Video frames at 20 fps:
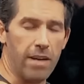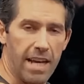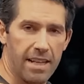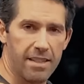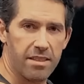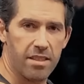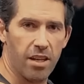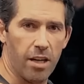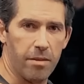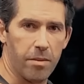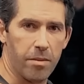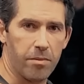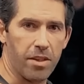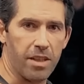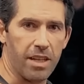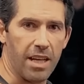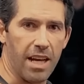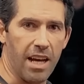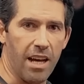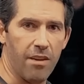air time I'm going
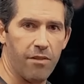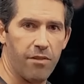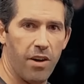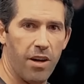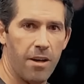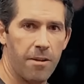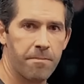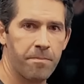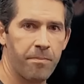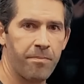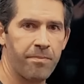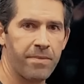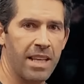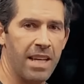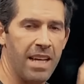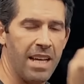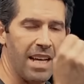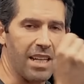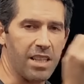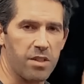to have.
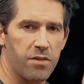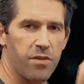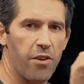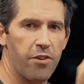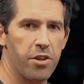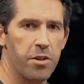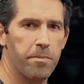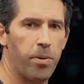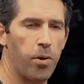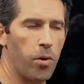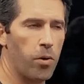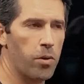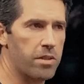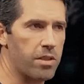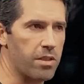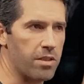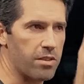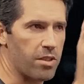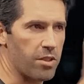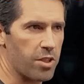And it's very
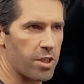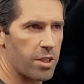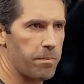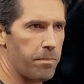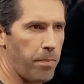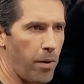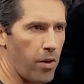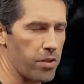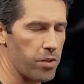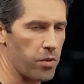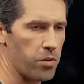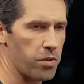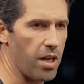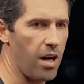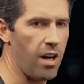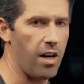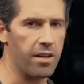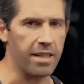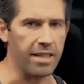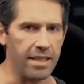important to spot your
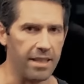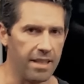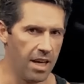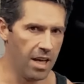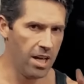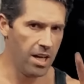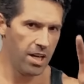target.